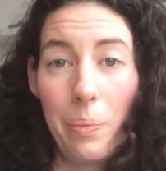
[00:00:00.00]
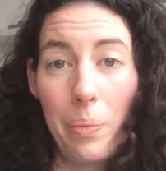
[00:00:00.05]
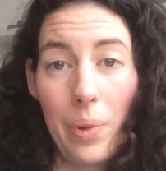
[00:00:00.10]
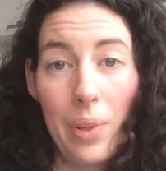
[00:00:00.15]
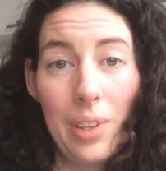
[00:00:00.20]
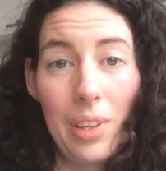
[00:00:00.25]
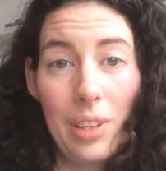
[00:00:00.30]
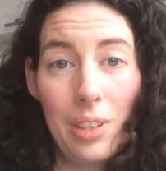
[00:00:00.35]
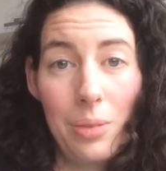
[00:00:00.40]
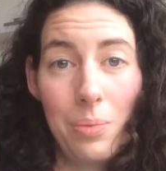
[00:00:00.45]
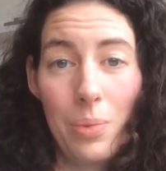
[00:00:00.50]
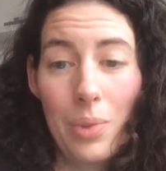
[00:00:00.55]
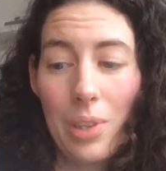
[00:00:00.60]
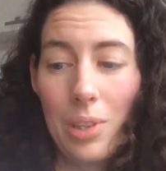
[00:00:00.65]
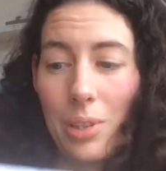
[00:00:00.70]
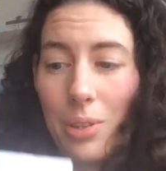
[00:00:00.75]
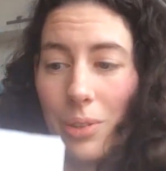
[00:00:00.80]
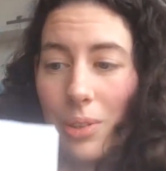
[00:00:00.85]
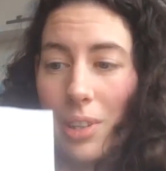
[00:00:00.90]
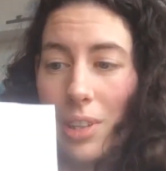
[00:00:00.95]
But there's more
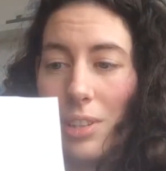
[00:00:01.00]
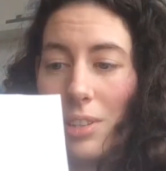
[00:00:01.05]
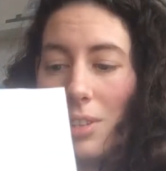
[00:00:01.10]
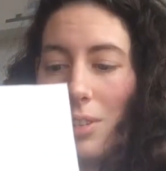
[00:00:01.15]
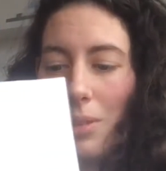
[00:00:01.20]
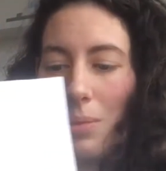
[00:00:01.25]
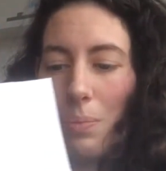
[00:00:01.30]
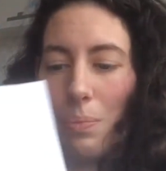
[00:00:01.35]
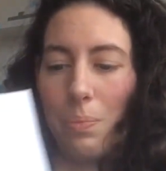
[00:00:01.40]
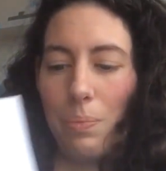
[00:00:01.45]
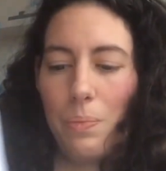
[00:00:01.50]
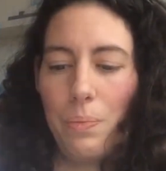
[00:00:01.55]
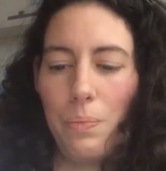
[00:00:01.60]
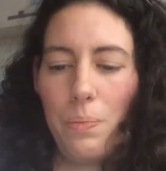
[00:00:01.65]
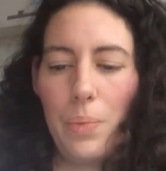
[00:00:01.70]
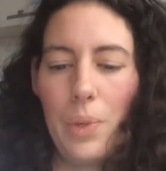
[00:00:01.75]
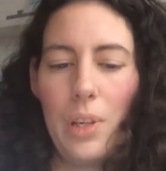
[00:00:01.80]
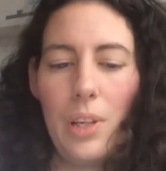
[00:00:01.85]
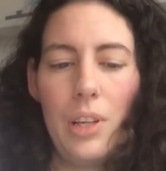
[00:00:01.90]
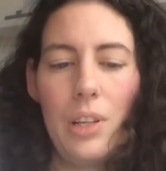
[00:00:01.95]
to this,
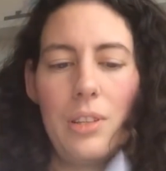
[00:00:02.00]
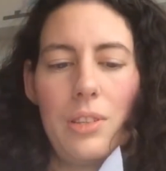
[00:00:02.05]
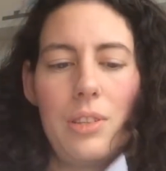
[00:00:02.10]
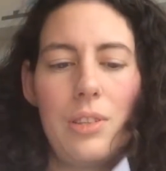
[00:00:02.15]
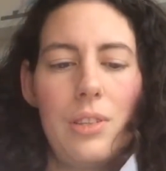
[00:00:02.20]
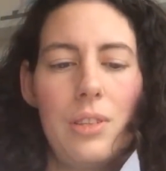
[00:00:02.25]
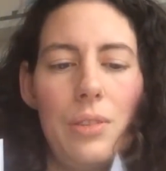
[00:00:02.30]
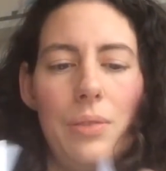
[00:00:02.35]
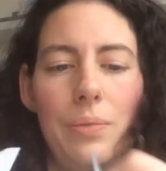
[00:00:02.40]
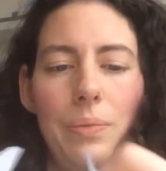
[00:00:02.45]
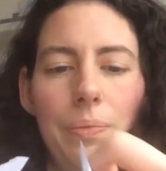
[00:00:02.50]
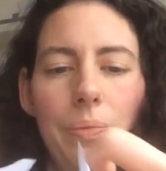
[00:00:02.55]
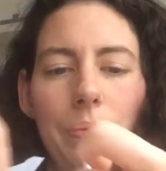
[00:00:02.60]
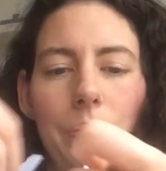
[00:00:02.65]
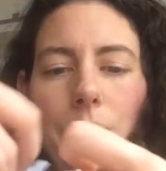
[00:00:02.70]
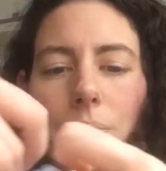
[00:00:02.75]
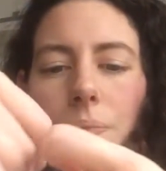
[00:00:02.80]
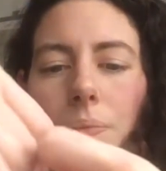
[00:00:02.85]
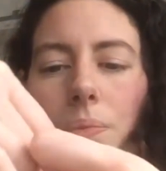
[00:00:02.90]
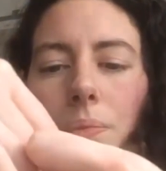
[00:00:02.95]
because
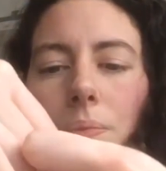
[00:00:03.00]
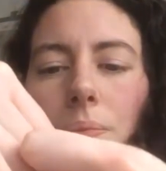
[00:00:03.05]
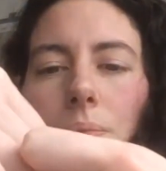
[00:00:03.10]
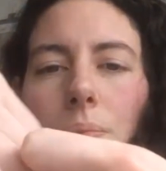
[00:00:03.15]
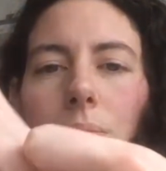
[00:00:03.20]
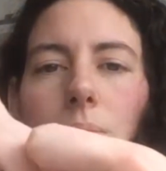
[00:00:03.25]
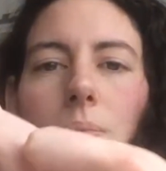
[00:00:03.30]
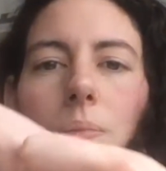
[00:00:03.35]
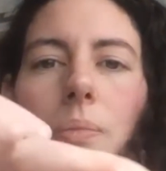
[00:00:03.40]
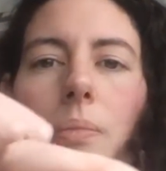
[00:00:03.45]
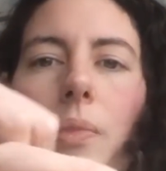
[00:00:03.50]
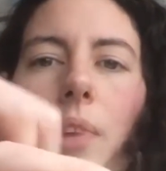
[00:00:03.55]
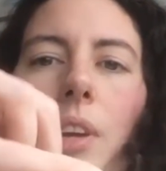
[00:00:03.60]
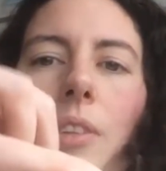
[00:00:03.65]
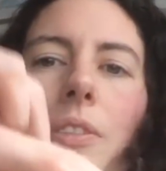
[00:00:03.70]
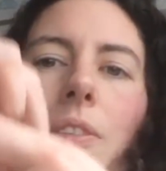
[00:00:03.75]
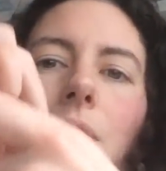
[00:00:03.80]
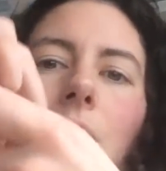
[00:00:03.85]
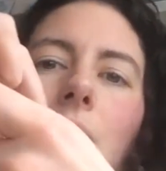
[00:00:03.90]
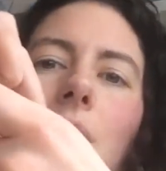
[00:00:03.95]

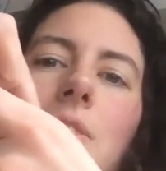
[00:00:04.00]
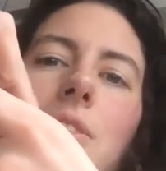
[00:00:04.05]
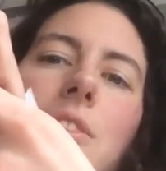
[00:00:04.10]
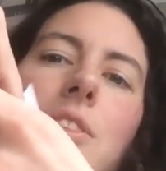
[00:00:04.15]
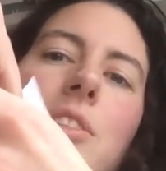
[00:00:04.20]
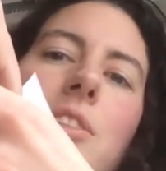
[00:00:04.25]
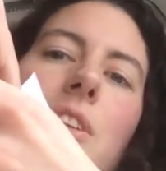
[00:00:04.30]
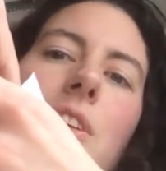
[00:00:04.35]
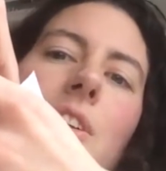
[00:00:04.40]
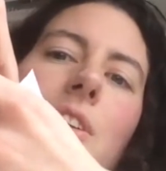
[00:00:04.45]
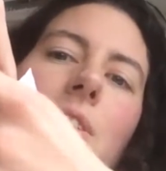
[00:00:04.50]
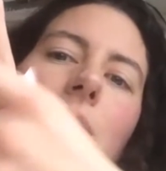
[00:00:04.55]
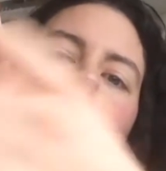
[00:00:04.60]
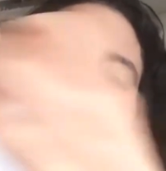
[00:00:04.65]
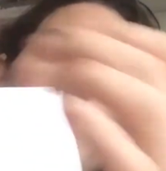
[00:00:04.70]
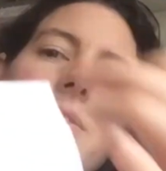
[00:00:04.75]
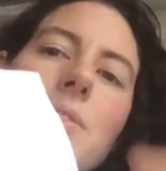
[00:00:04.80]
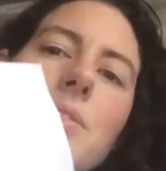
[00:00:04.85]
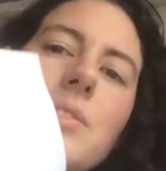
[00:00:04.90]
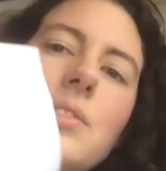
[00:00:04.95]
if you close the
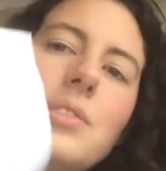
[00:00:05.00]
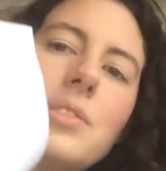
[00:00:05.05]
circle,